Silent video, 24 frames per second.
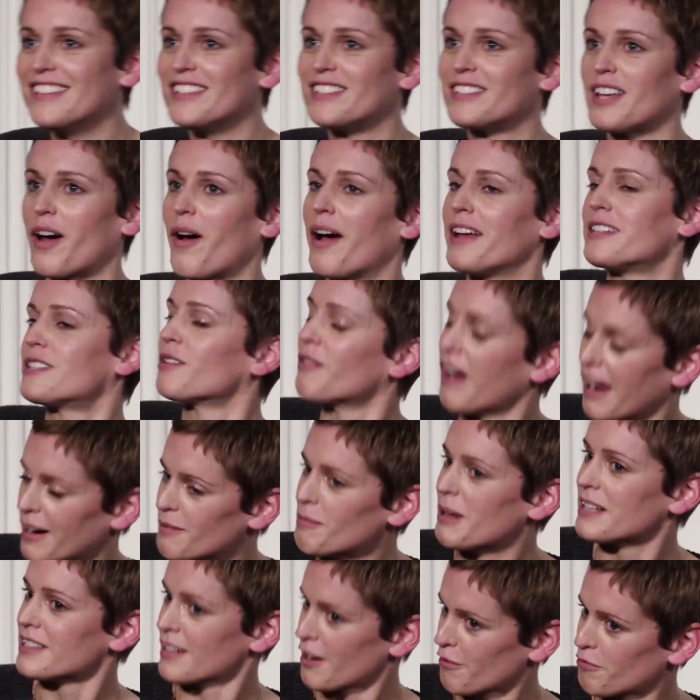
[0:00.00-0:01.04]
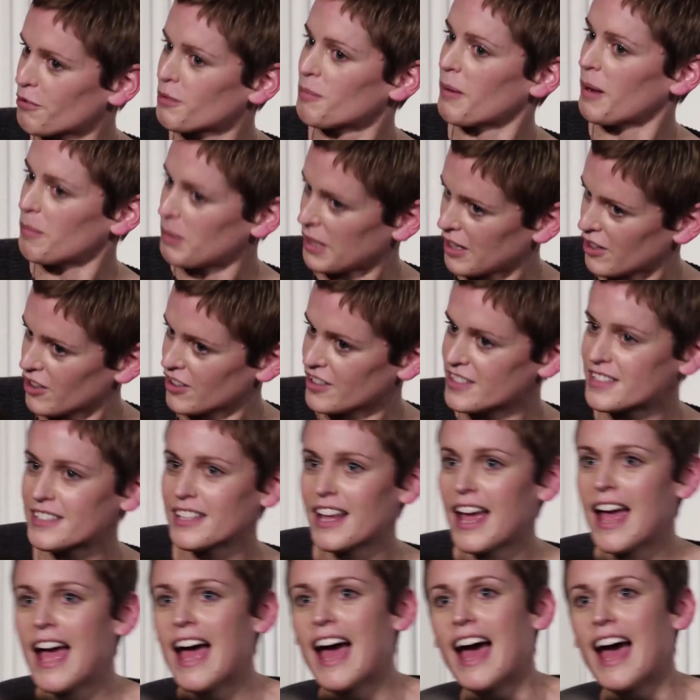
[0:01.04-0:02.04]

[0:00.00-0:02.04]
So I surrounded myself with my peers. No,